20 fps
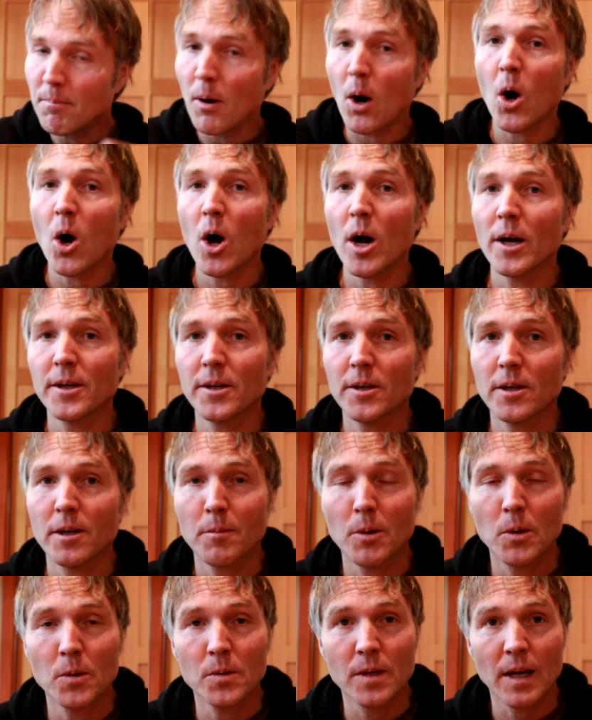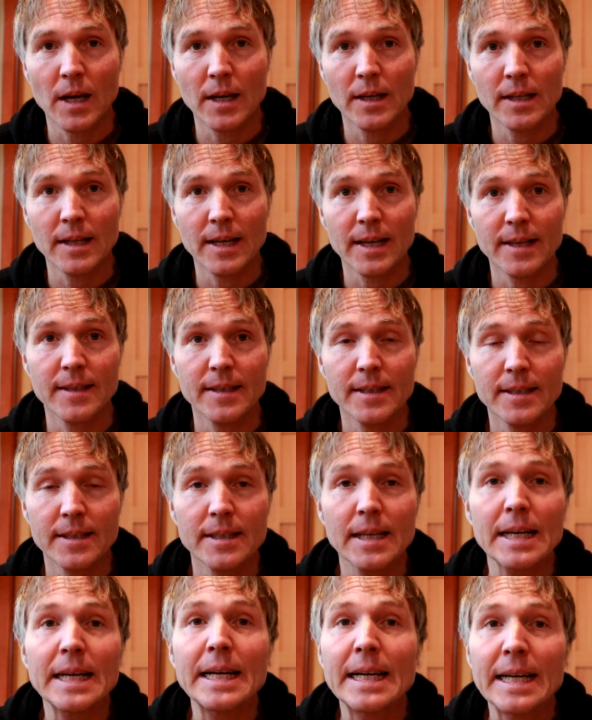pawing at her mouth kind of like
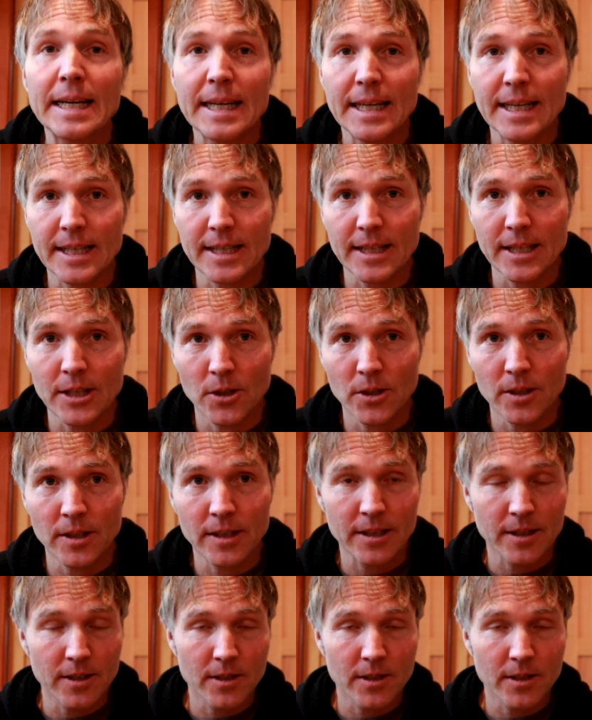this, clearly